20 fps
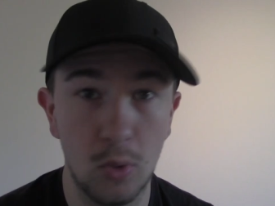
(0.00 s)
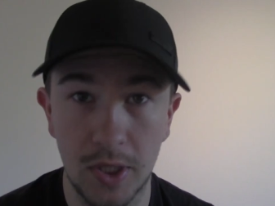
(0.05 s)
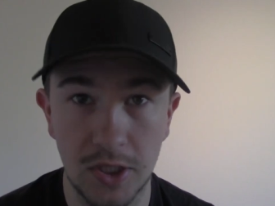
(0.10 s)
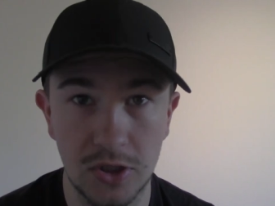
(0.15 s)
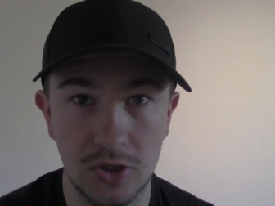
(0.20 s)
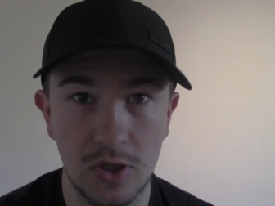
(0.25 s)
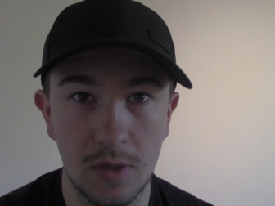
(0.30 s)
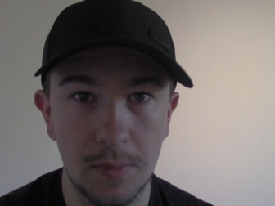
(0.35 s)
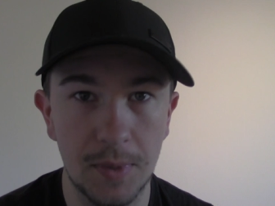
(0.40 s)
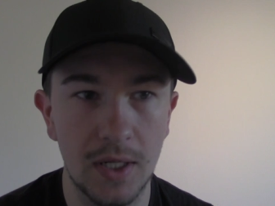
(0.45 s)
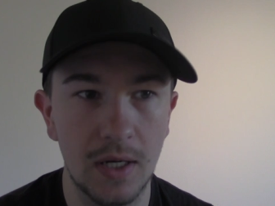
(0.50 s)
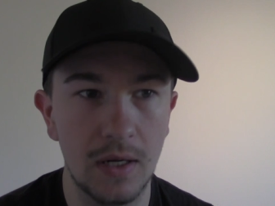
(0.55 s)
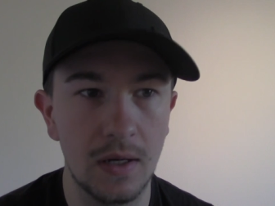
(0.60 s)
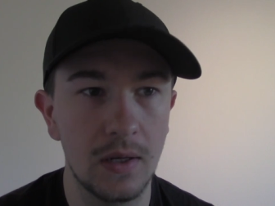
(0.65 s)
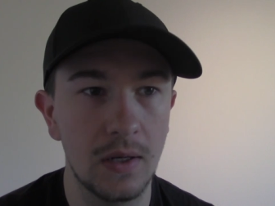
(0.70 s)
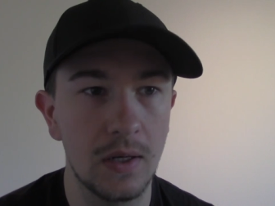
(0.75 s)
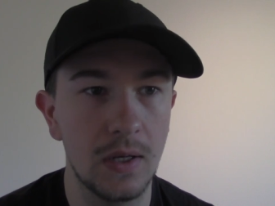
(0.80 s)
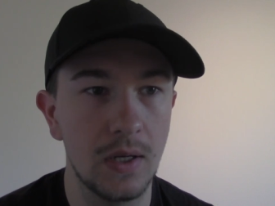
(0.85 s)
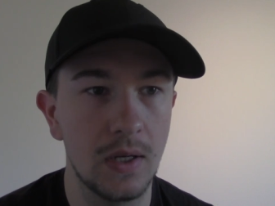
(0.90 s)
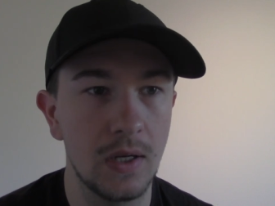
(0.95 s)
brainstorming
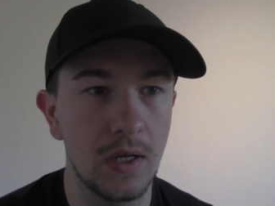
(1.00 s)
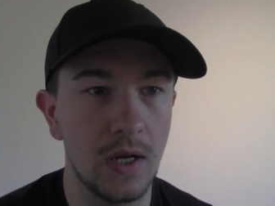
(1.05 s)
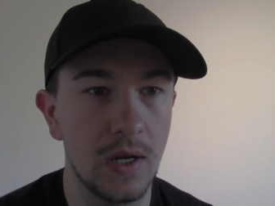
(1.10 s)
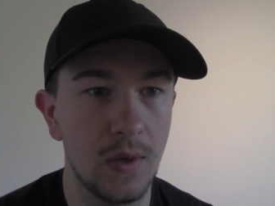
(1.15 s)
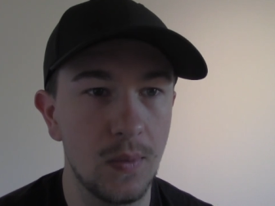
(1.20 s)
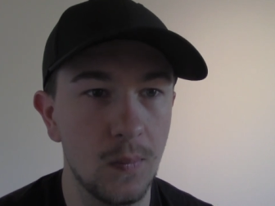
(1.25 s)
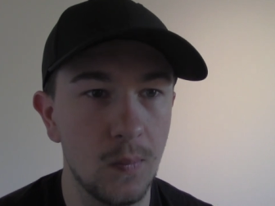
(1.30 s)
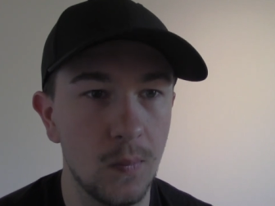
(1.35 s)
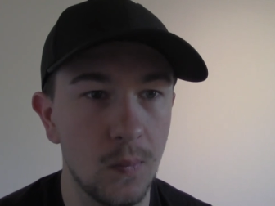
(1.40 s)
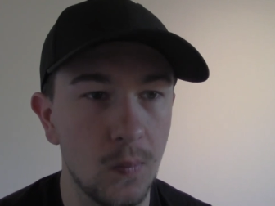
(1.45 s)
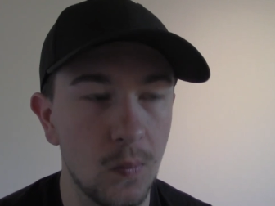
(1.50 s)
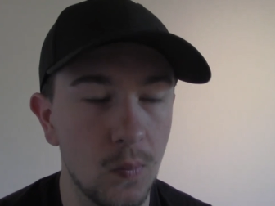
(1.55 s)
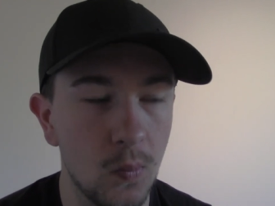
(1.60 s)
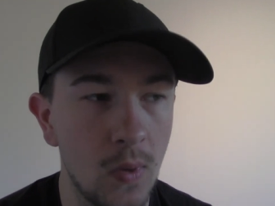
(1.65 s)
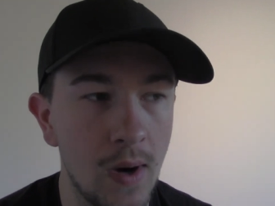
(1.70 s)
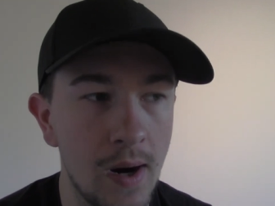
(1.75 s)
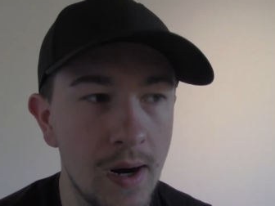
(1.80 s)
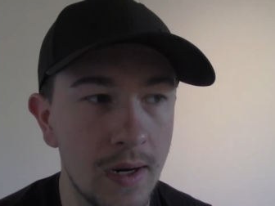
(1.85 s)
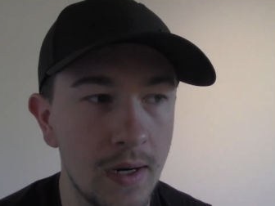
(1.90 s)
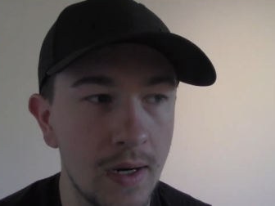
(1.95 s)
and
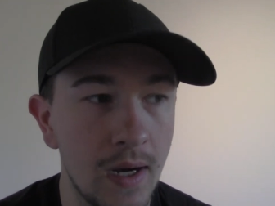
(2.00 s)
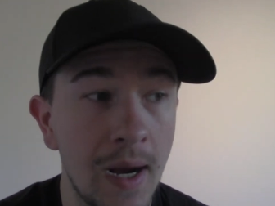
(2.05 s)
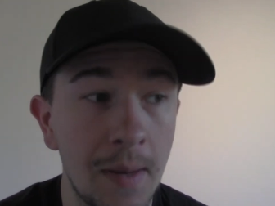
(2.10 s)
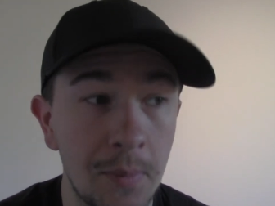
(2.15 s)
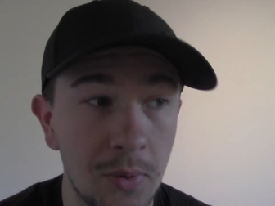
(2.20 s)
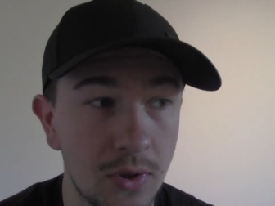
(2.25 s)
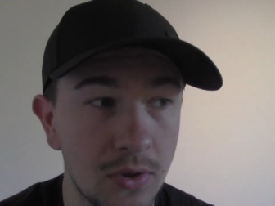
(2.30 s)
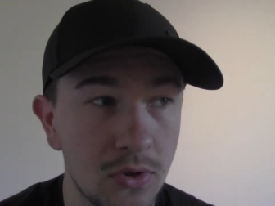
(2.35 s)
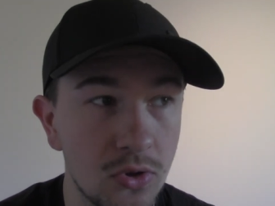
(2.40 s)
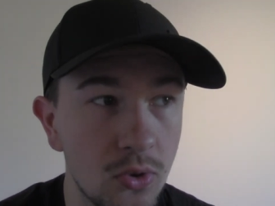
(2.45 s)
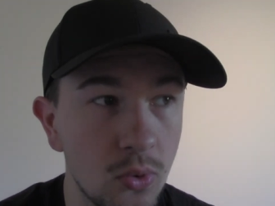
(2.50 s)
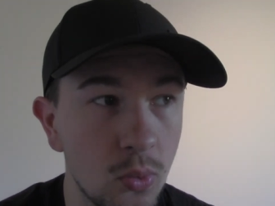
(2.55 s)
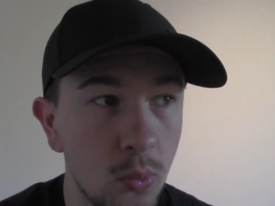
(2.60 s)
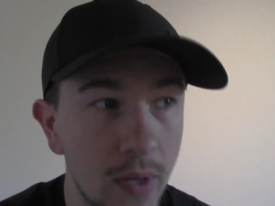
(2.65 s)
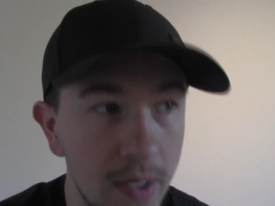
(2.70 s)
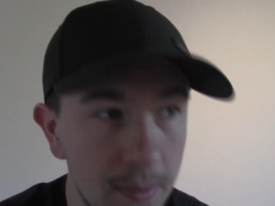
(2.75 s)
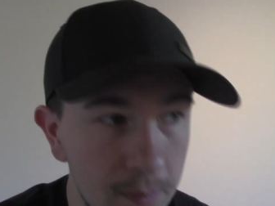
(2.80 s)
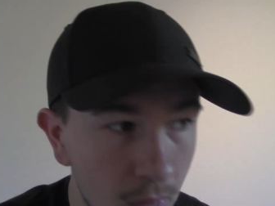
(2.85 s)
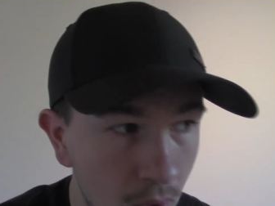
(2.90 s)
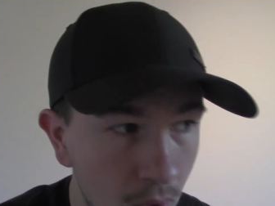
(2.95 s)
why I'm gonna do way